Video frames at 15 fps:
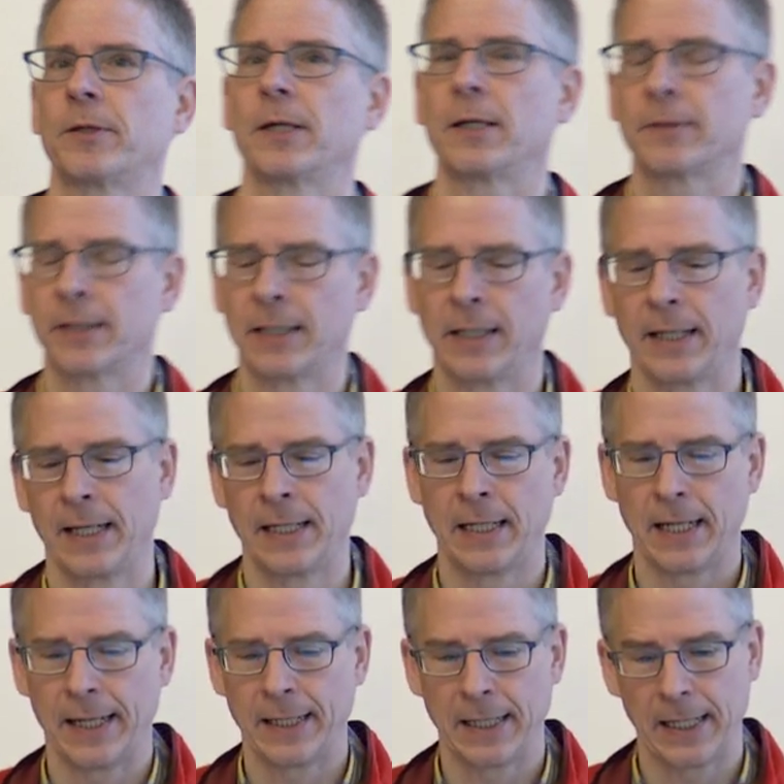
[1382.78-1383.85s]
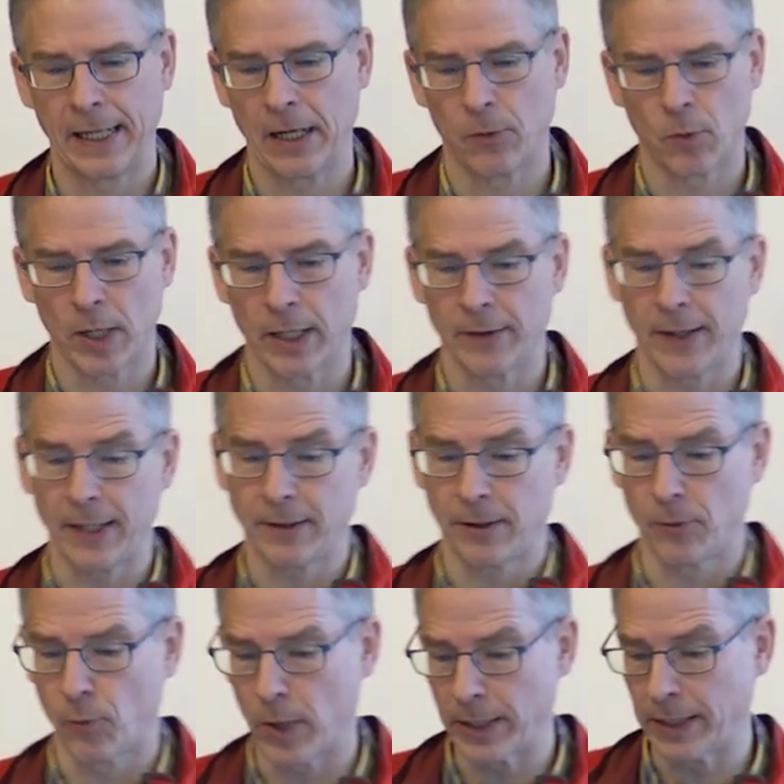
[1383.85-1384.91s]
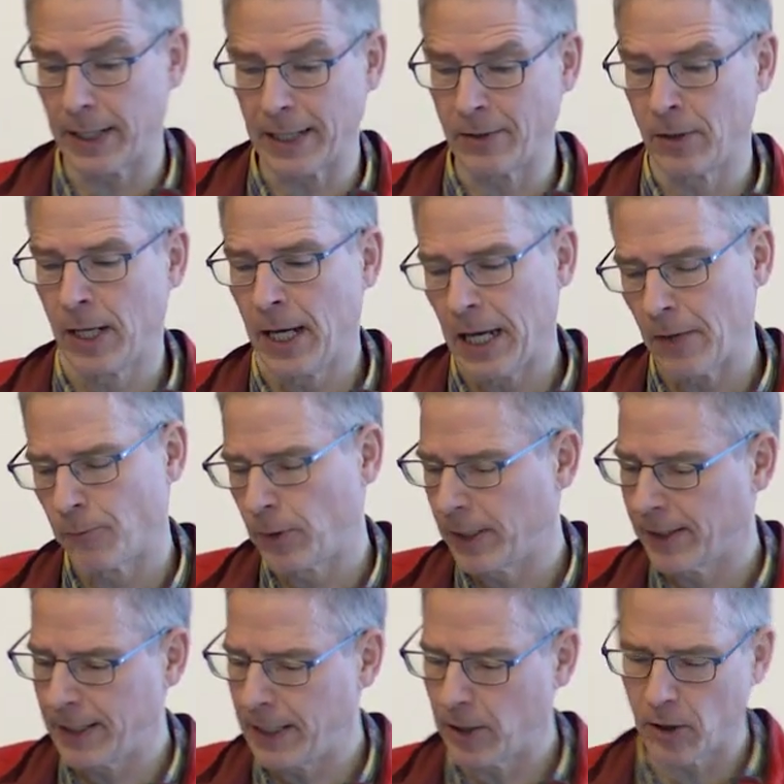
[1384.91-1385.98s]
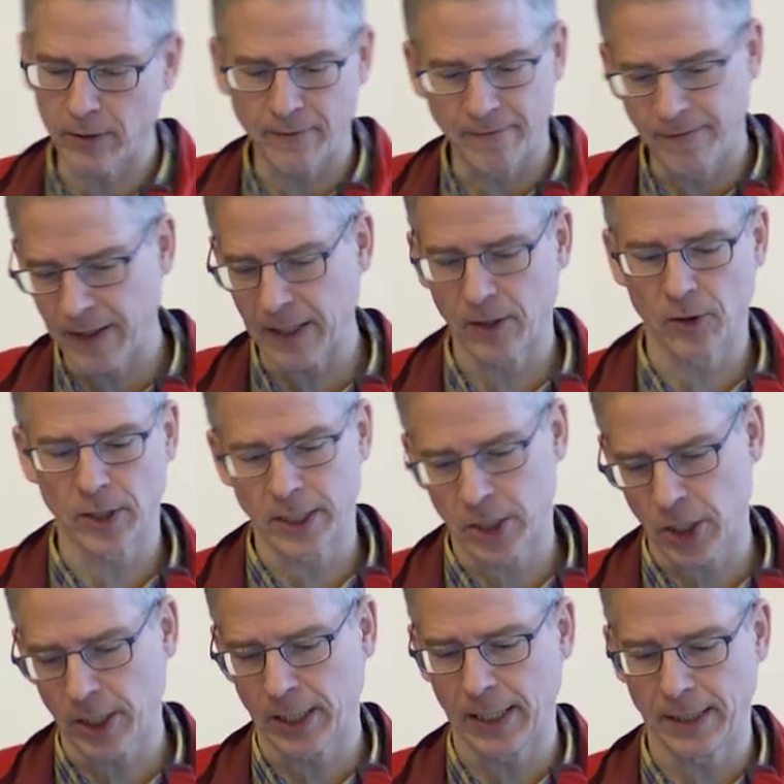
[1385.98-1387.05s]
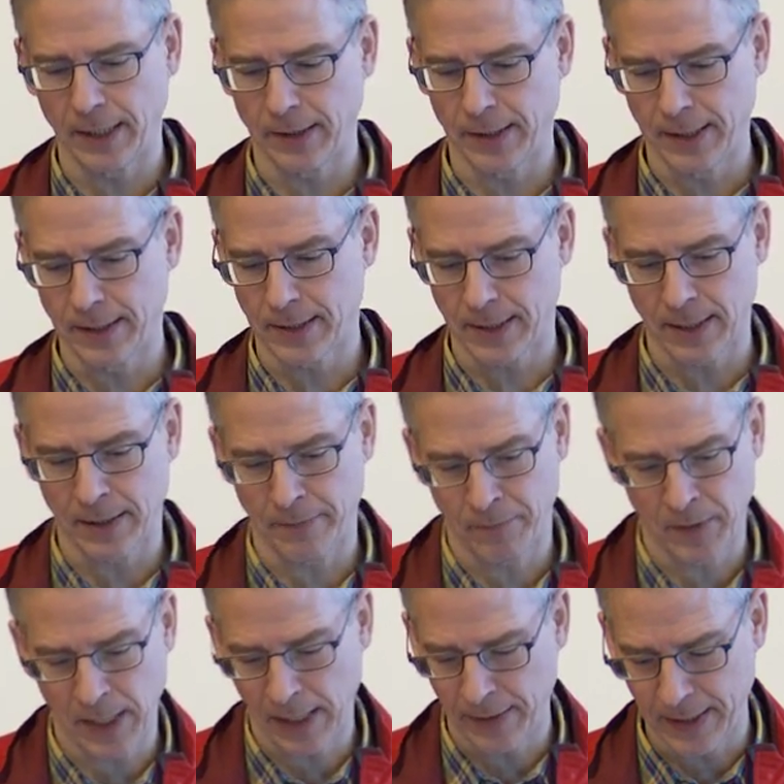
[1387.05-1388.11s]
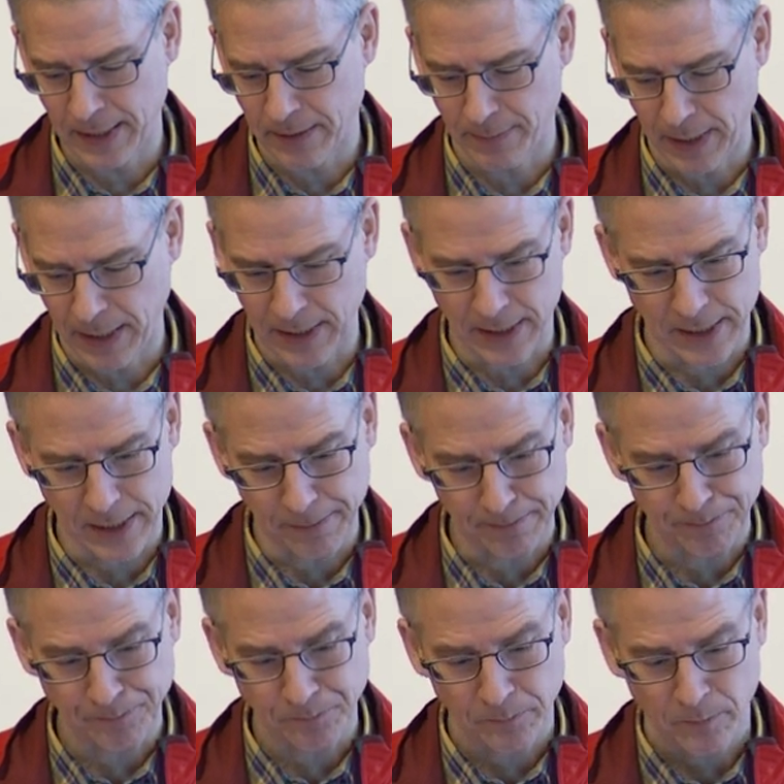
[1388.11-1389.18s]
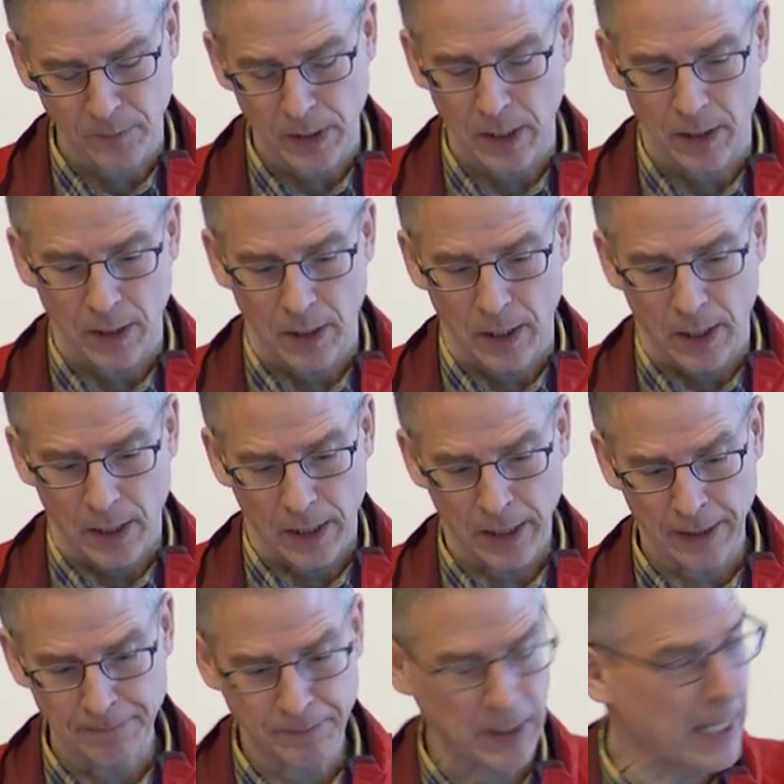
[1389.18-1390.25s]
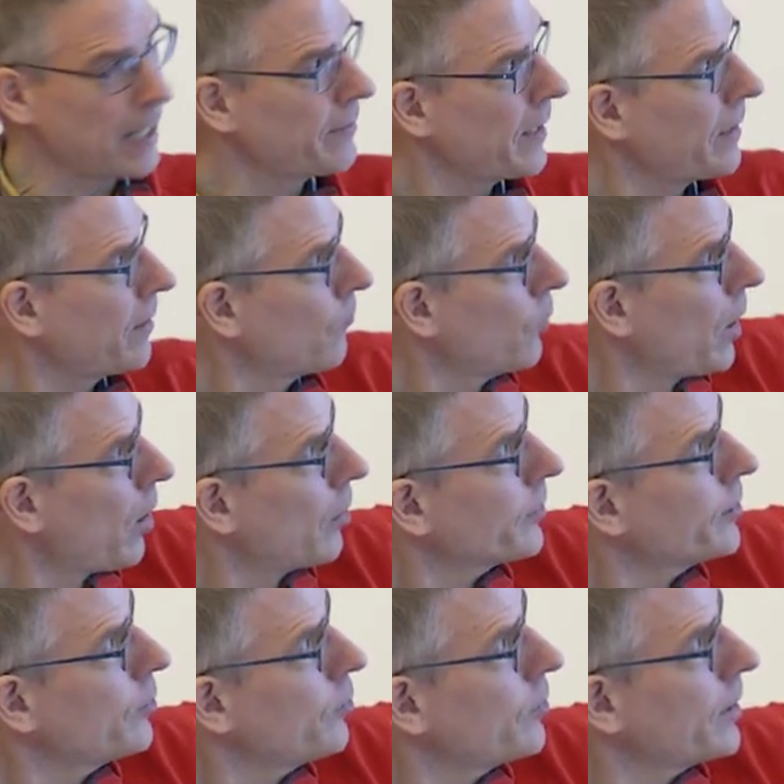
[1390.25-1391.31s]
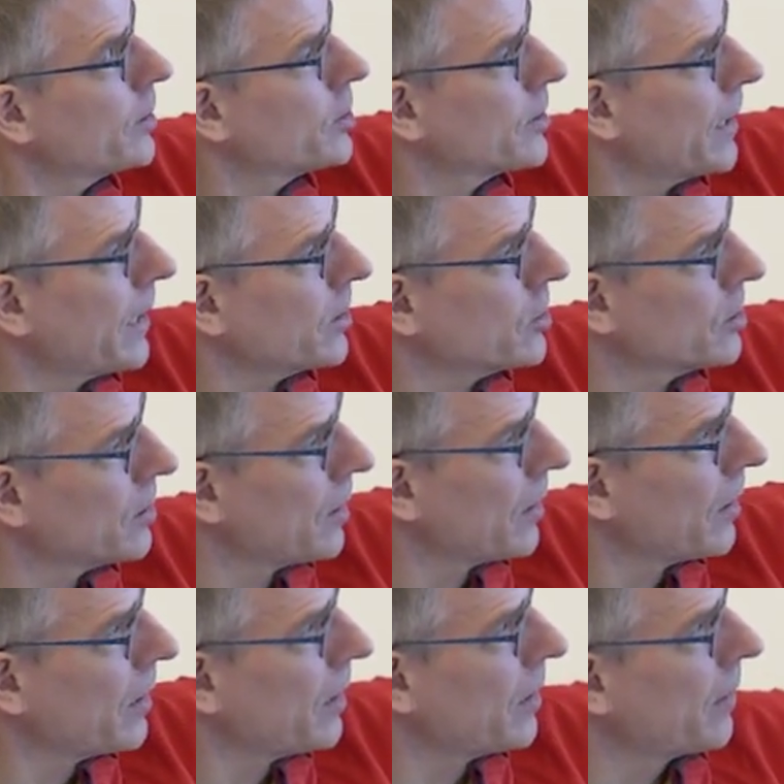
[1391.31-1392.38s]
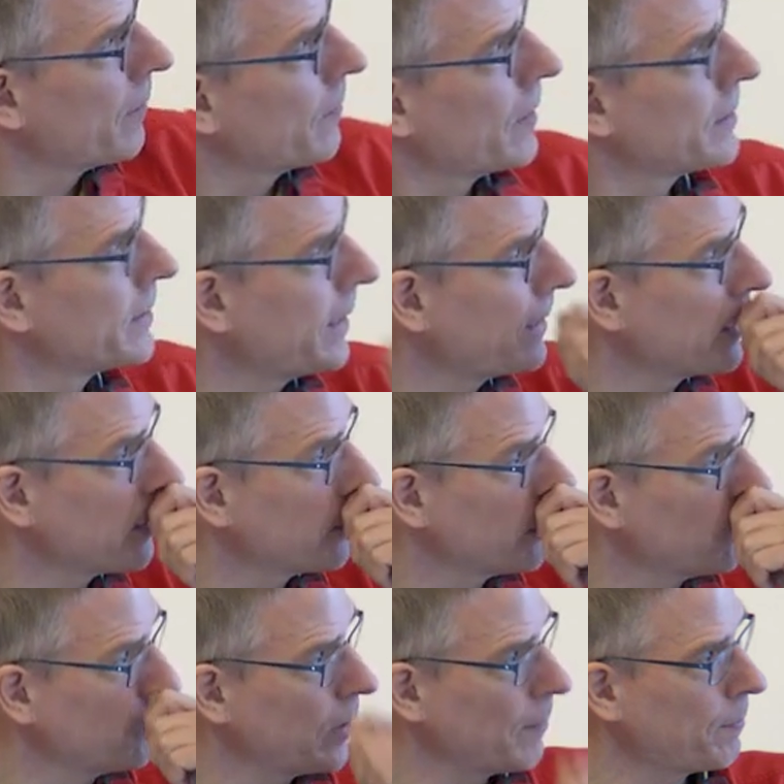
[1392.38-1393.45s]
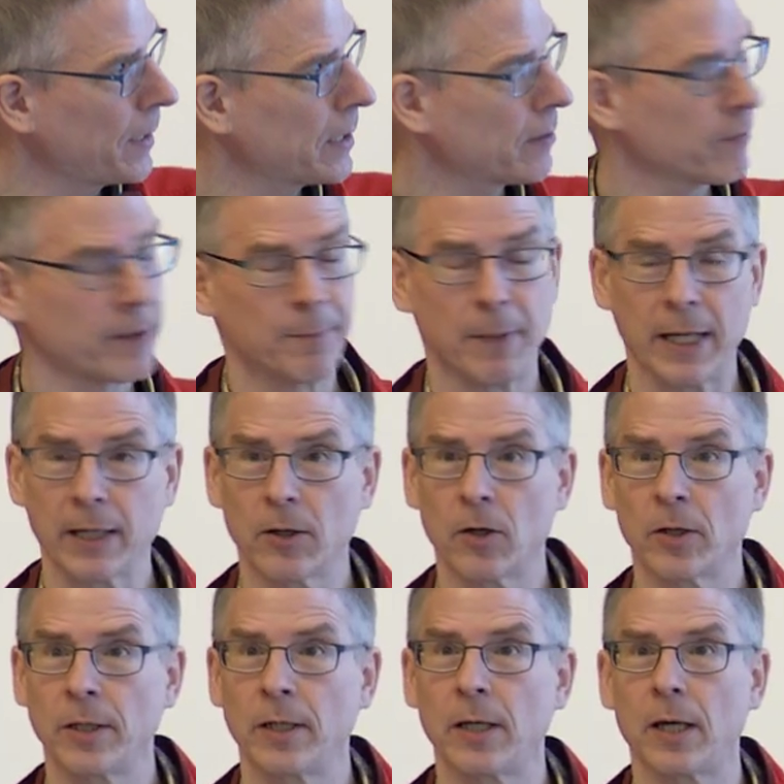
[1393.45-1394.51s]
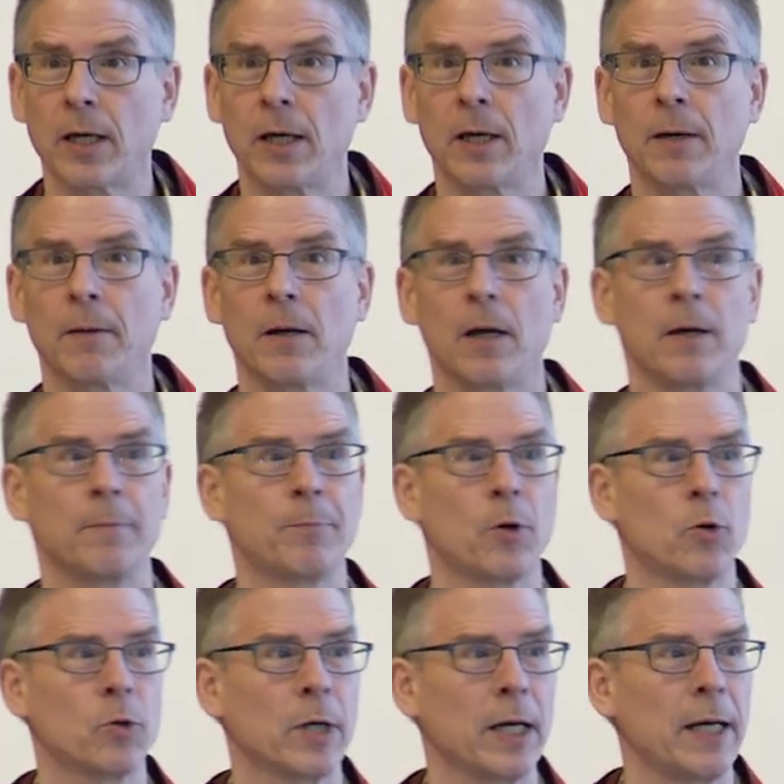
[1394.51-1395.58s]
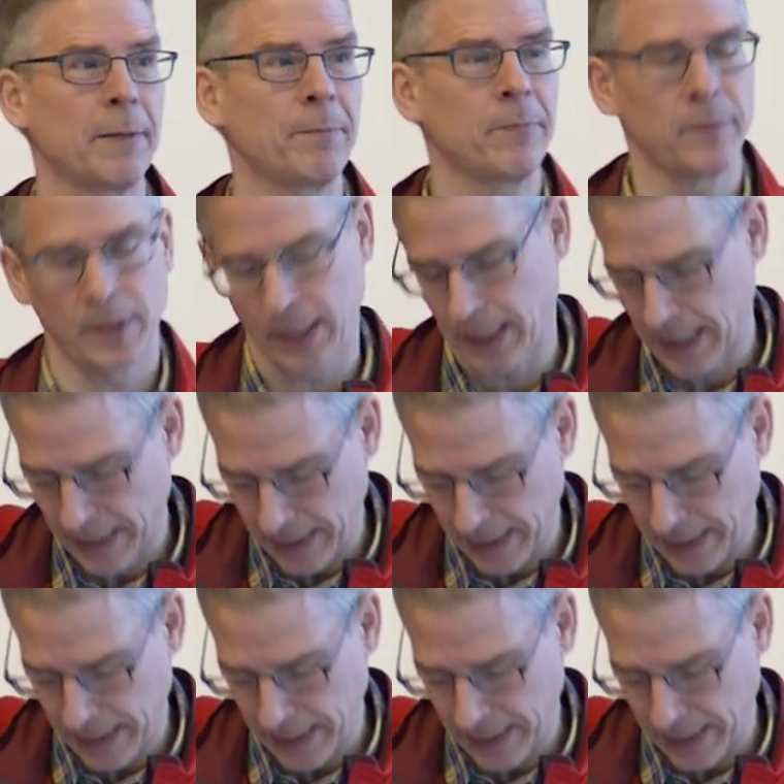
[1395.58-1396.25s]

cells in, in, in layer one. That's a wonder. And, and we really gotten very good at generating these um, in these mice. Um, and then we're also using structural uh, data. So we are part of the MICrONS uh, uh, program, the